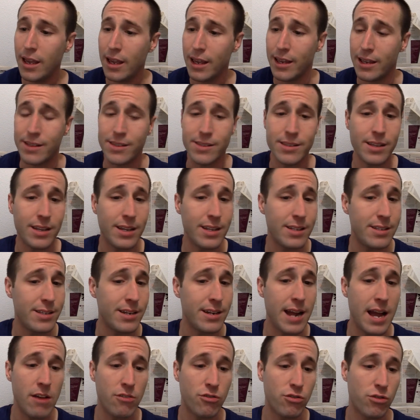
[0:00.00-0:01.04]
it's a
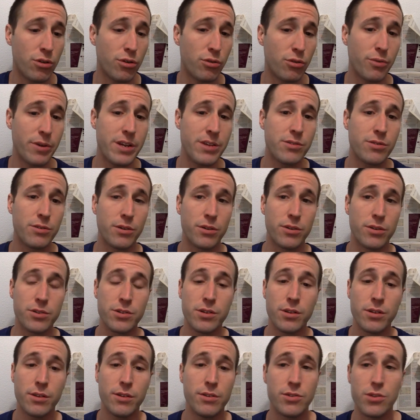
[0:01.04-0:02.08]
natural
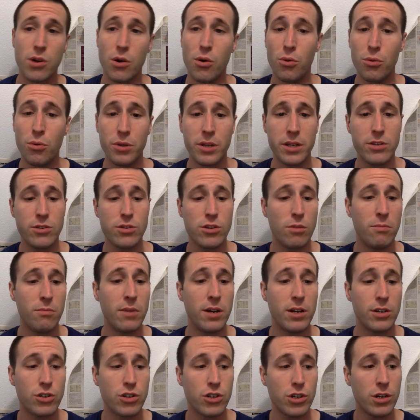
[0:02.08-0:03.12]
resource. There's only so
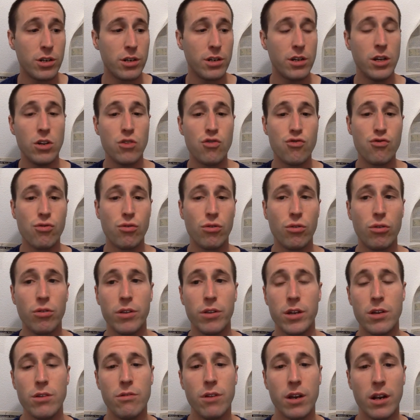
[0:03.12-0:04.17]
much control
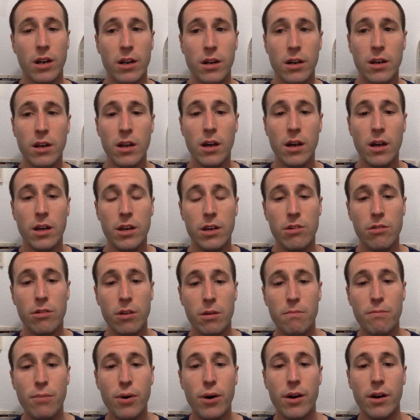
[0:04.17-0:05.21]
that you
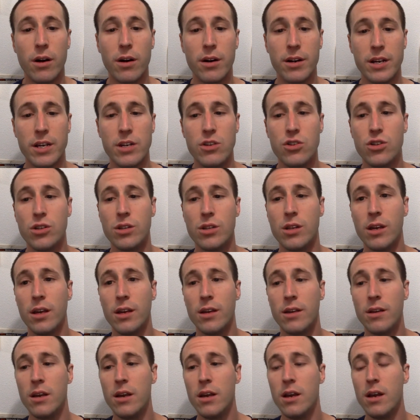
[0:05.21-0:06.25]
can put on each
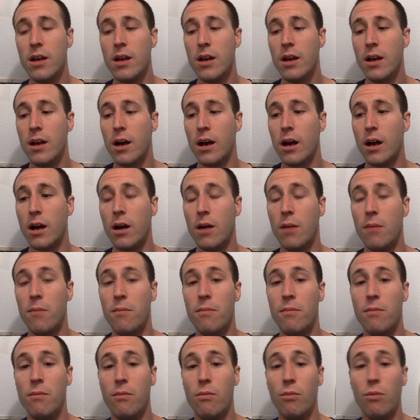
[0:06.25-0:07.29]
thing
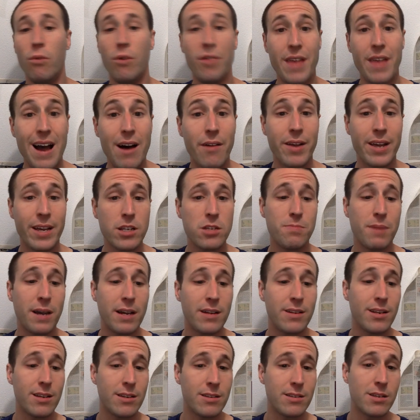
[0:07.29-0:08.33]
without
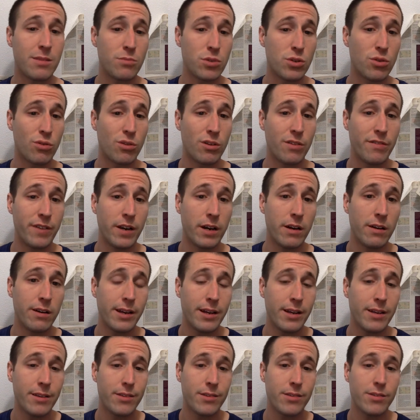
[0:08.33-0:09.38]
expecting some sort of
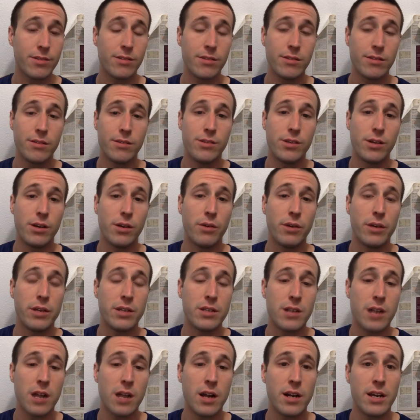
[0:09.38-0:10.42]
variance. So it's
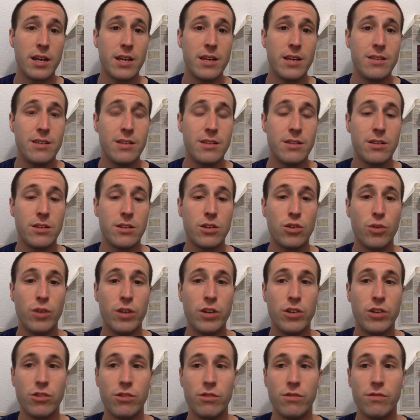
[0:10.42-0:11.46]
not an easy
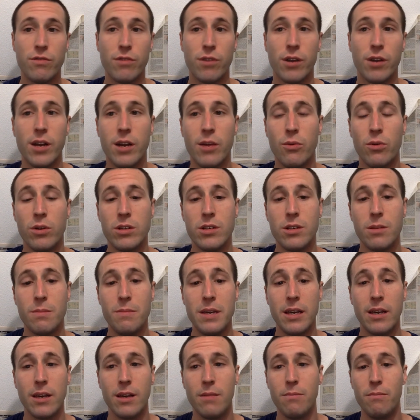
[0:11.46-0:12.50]
situation for anyone to
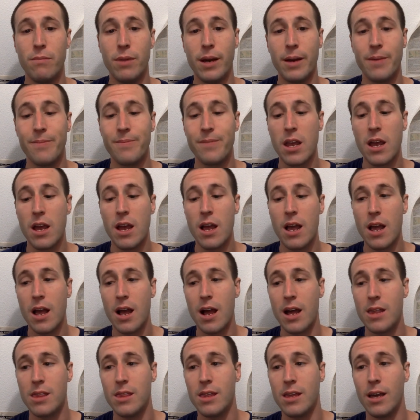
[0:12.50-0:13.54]
be in, but
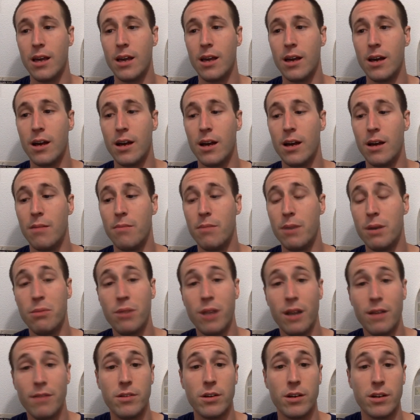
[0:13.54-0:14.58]
I think people
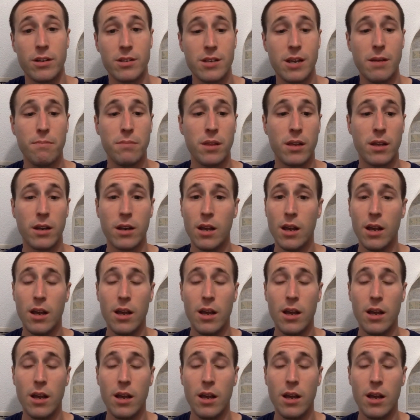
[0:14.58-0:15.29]
have to accept that